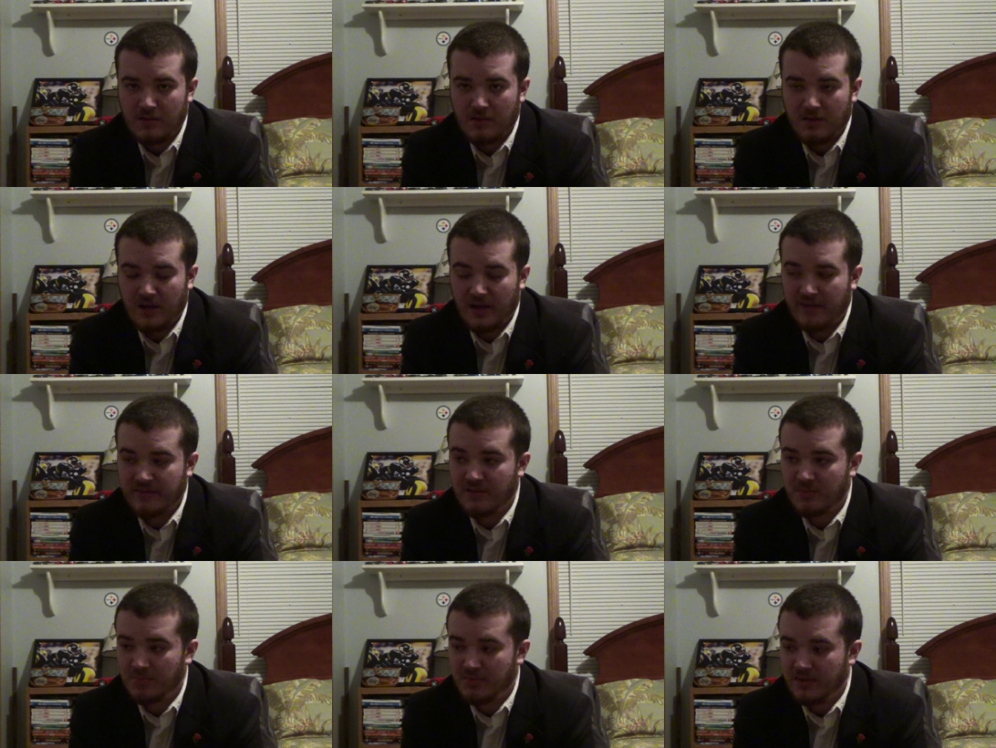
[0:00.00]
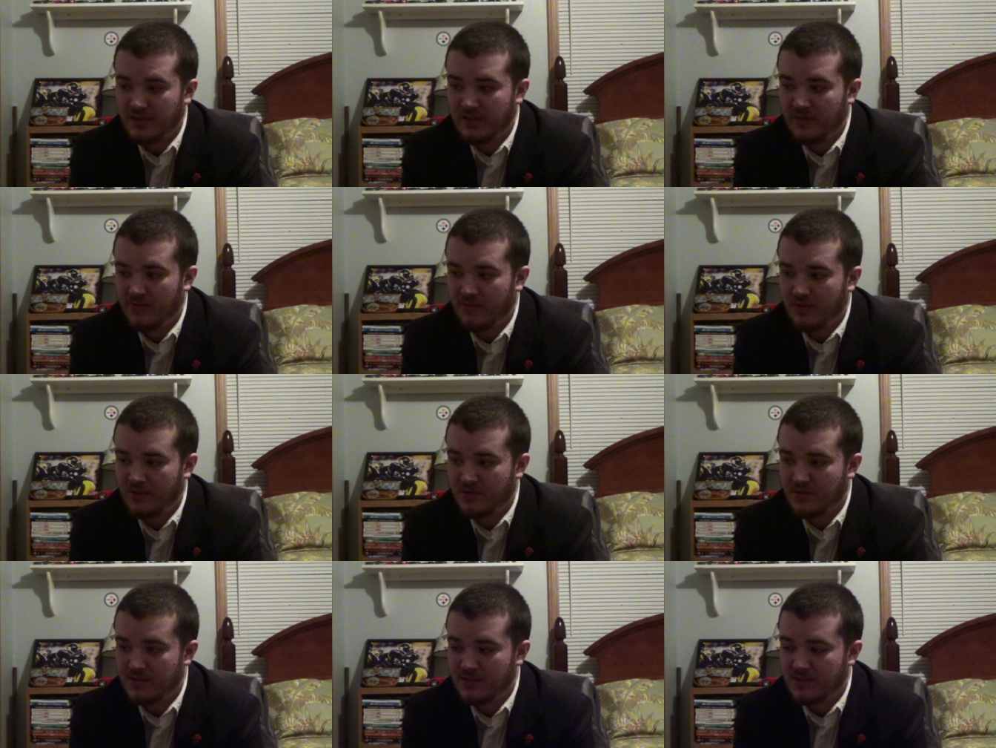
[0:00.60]
I have to believe
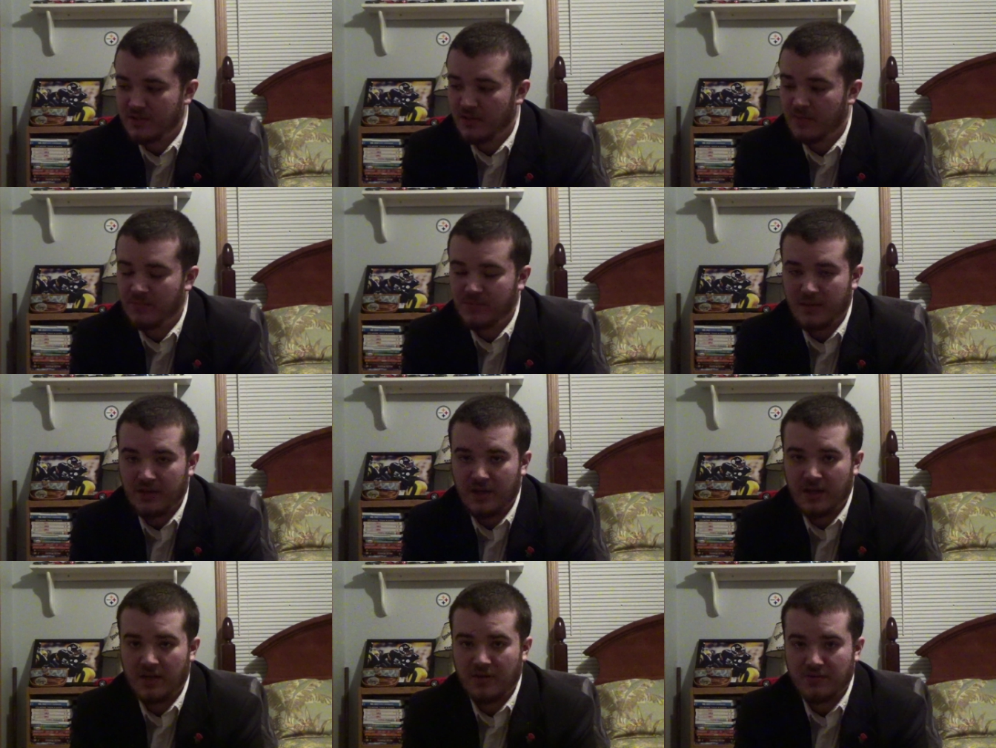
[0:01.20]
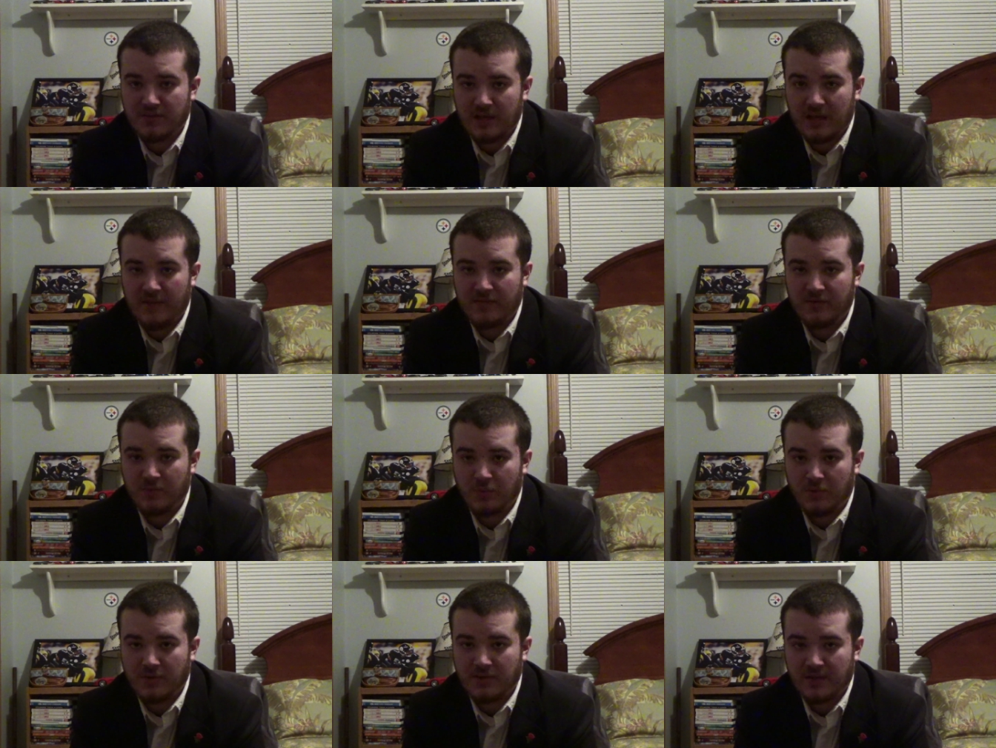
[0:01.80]
there's something else
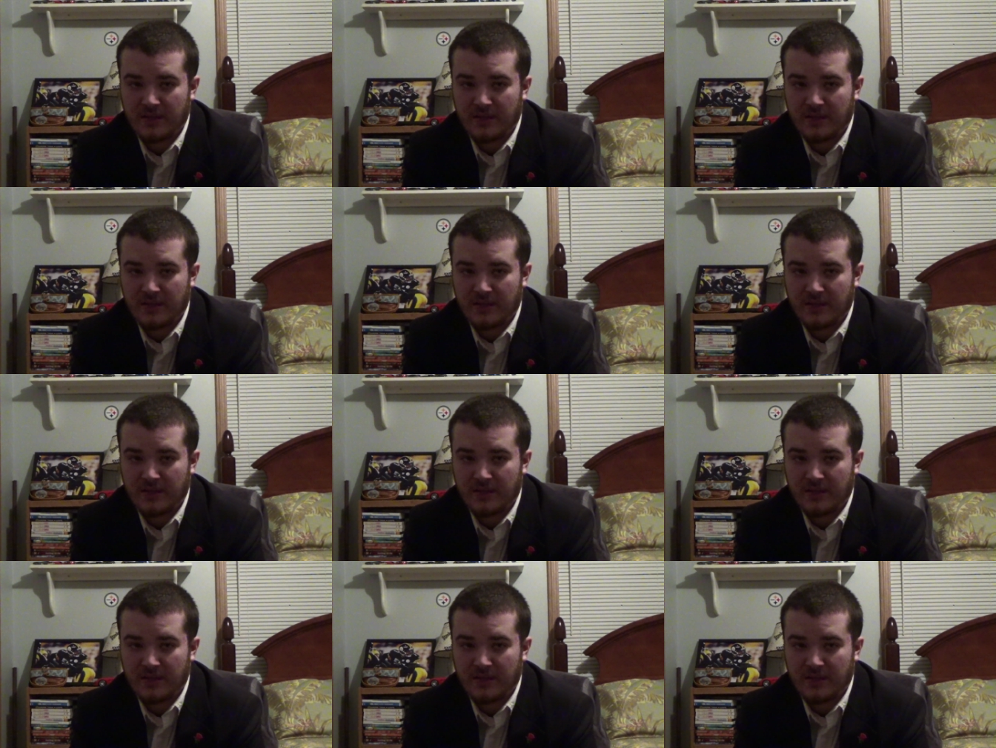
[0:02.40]
afterwards.